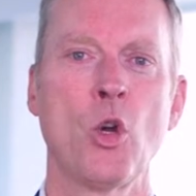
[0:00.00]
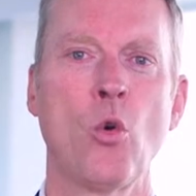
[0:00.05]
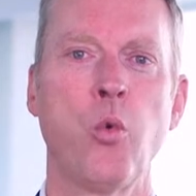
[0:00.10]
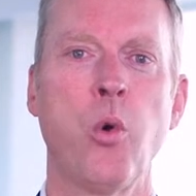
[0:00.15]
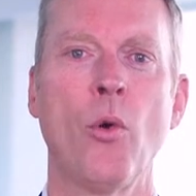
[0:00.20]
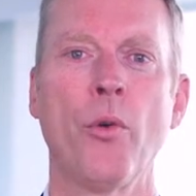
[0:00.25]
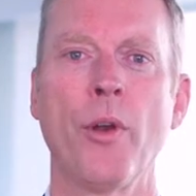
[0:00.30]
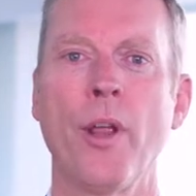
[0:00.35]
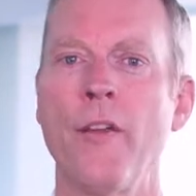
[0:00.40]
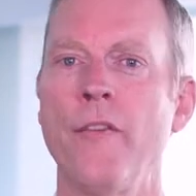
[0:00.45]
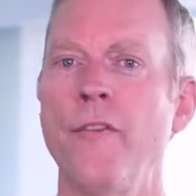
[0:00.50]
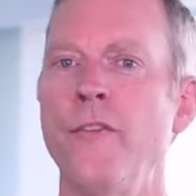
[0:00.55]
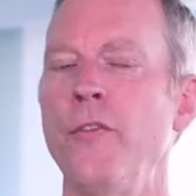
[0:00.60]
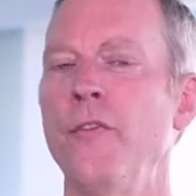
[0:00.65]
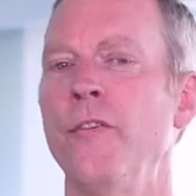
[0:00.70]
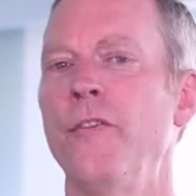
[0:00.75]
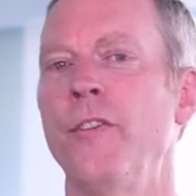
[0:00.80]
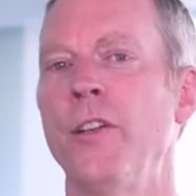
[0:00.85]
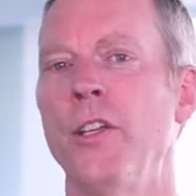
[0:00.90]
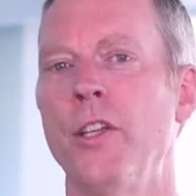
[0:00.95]
quote a few
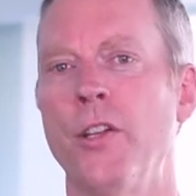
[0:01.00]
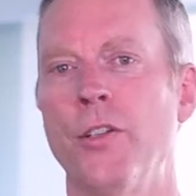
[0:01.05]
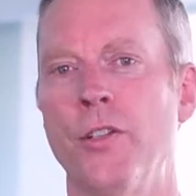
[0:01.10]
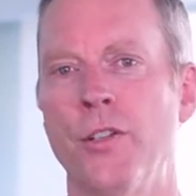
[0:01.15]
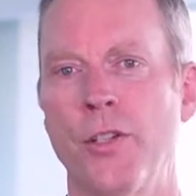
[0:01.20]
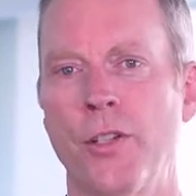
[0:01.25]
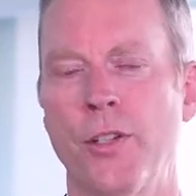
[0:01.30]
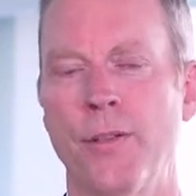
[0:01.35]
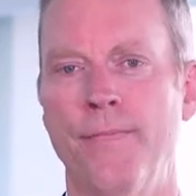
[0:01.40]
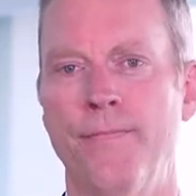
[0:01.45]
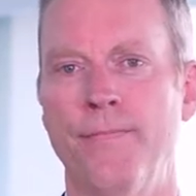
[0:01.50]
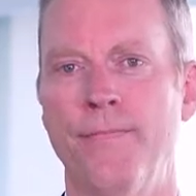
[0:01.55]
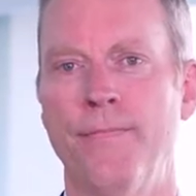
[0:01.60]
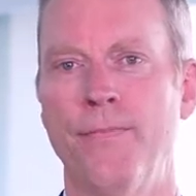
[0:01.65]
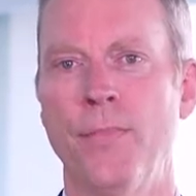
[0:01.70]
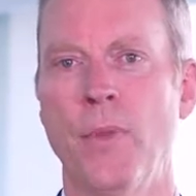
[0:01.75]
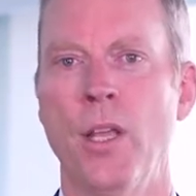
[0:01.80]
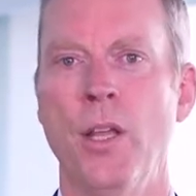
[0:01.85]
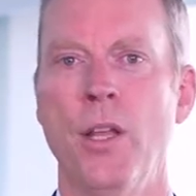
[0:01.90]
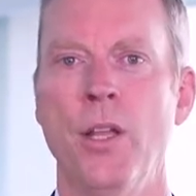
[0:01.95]
figures.
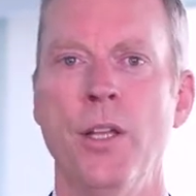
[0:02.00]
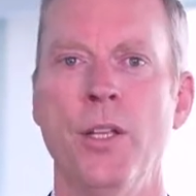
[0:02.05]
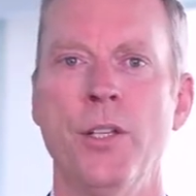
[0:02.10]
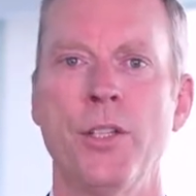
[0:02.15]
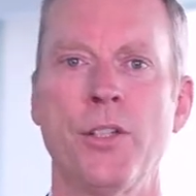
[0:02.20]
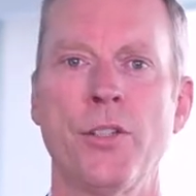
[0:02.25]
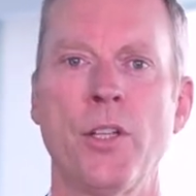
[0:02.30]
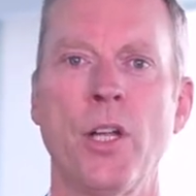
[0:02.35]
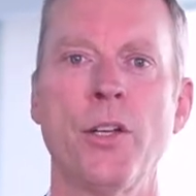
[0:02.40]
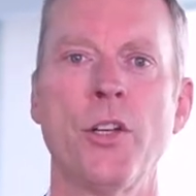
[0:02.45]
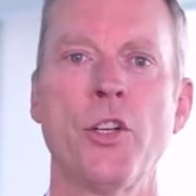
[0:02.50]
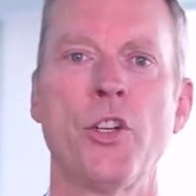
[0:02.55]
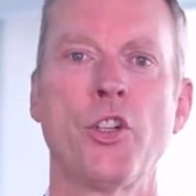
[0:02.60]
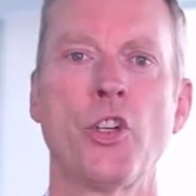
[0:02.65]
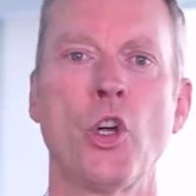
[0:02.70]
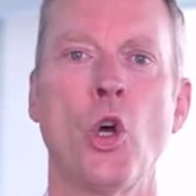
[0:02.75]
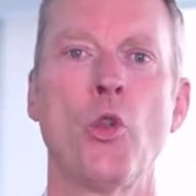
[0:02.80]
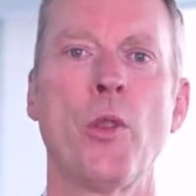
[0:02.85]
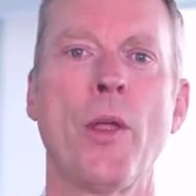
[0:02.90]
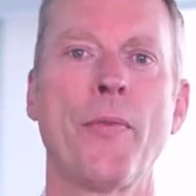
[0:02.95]
Studies
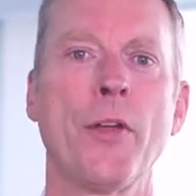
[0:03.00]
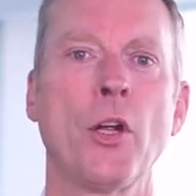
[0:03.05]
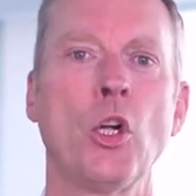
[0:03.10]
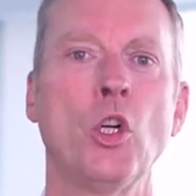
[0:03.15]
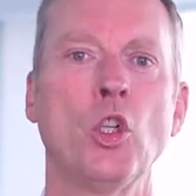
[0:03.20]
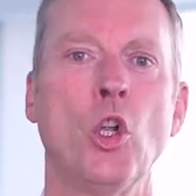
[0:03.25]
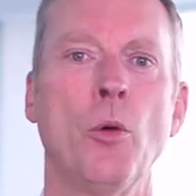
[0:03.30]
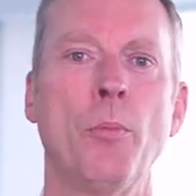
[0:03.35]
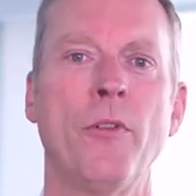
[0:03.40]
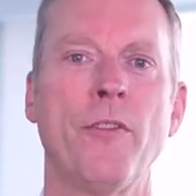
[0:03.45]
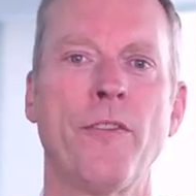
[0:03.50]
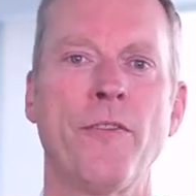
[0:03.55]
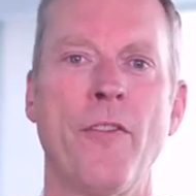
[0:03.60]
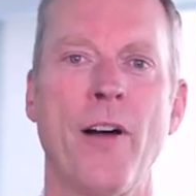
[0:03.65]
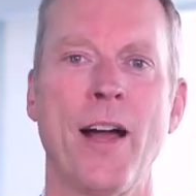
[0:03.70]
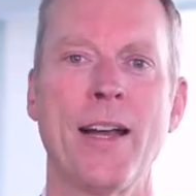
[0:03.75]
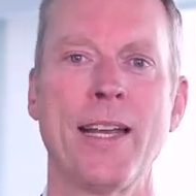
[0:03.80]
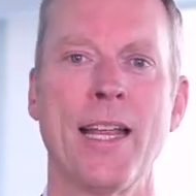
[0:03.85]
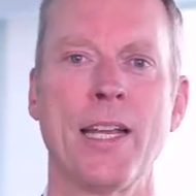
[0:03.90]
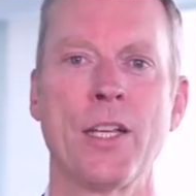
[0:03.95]
show that the global
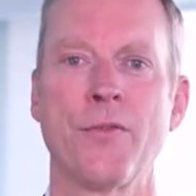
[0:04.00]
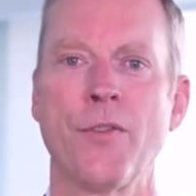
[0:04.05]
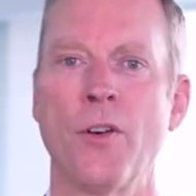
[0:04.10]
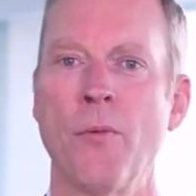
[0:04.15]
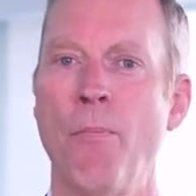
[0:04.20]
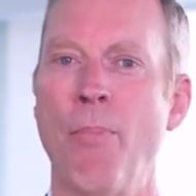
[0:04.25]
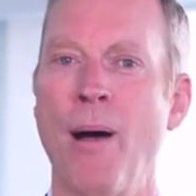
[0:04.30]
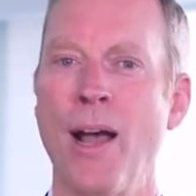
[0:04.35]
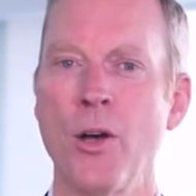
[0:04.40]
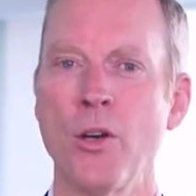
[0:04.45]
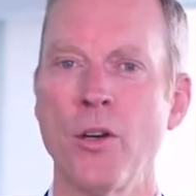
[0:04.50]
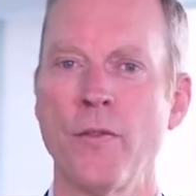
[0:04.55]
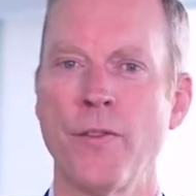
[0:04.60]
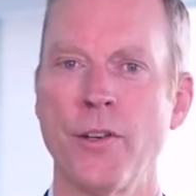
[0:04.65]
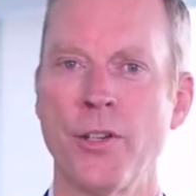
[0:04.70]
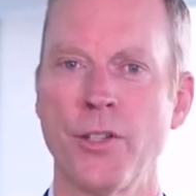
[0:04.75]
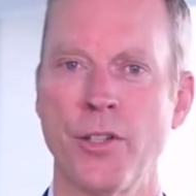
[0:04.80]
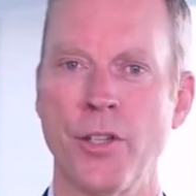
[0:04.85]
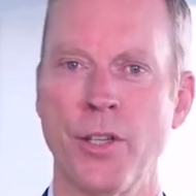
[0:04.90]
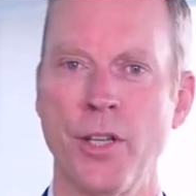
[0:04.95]
finance for
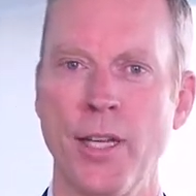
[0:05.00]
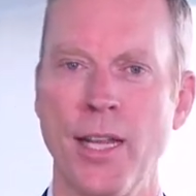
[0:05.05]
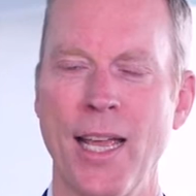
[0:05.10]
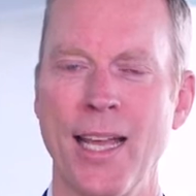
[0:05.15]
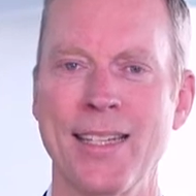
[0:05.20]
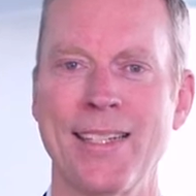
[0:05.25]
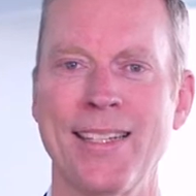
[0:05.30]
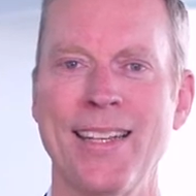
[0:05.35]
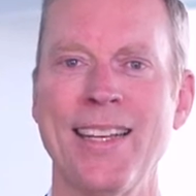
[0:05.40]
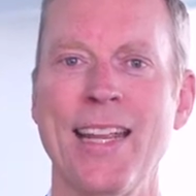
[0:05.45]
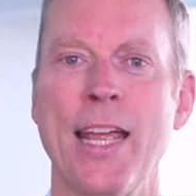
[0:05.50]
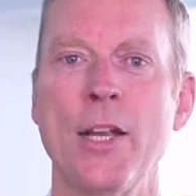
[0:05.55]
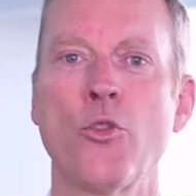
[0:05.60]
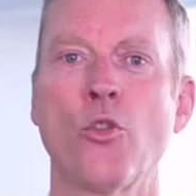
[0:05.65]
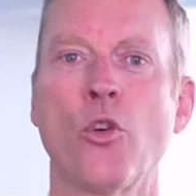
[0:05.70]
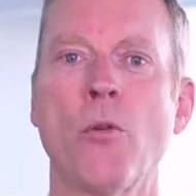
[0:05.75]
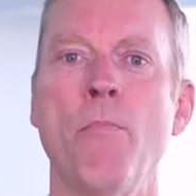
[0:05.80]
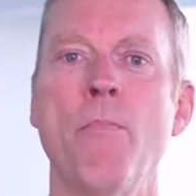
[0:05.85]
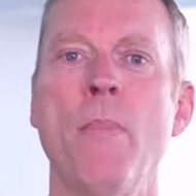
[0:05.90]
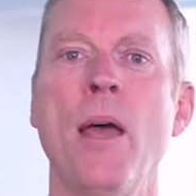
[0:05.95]
biodiversity has seen a
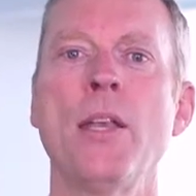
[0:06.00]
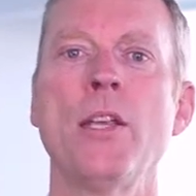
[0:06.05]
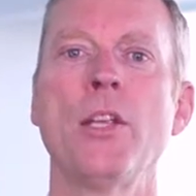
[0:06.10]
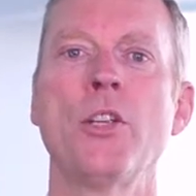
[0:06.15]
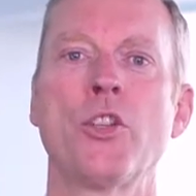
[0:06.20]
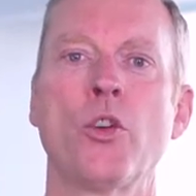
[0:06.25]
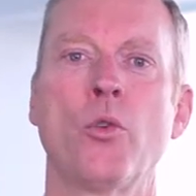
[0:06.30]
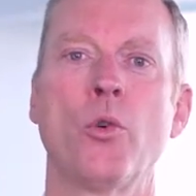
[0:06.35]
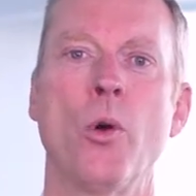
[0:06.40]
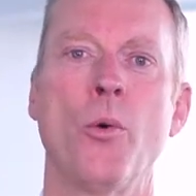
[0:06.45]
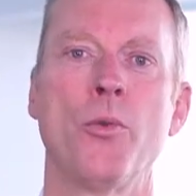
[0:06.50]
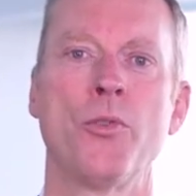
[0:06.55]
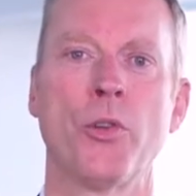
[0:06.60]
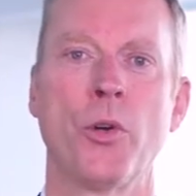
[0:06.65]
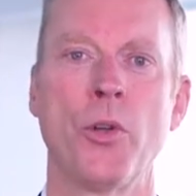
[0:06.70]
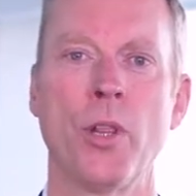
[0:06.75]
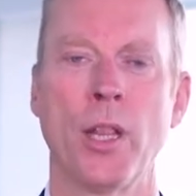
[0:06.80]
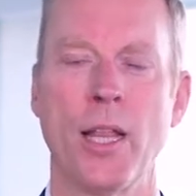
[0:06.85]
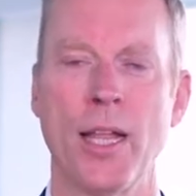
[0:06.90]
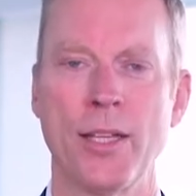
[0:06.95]
tremendous growth
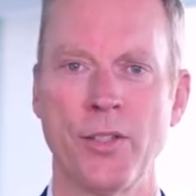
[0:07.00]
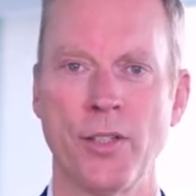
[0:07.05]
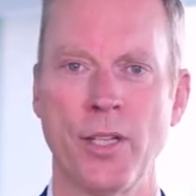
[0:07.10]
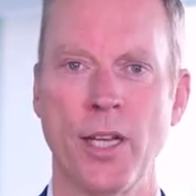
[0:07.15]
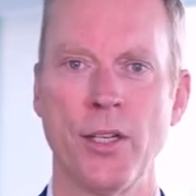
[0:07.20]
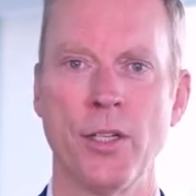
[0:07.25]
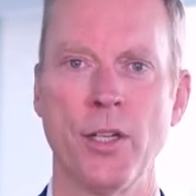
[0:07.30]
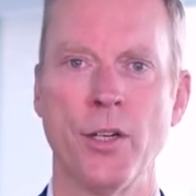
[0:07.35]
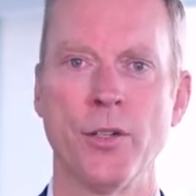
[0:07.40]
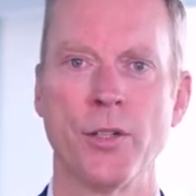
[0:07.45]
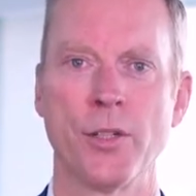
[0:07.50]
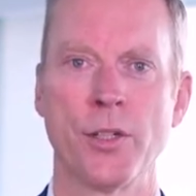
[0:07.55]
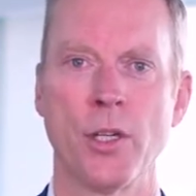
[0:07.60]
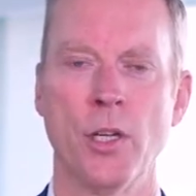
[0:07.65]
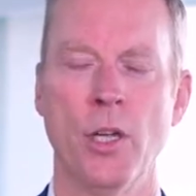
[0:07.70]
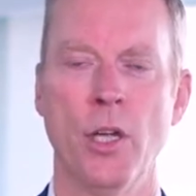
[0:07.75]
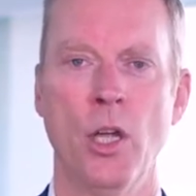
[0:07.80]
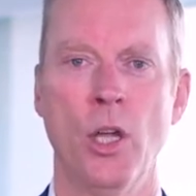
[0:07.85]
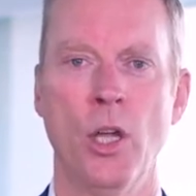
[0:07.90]
during the last ten years,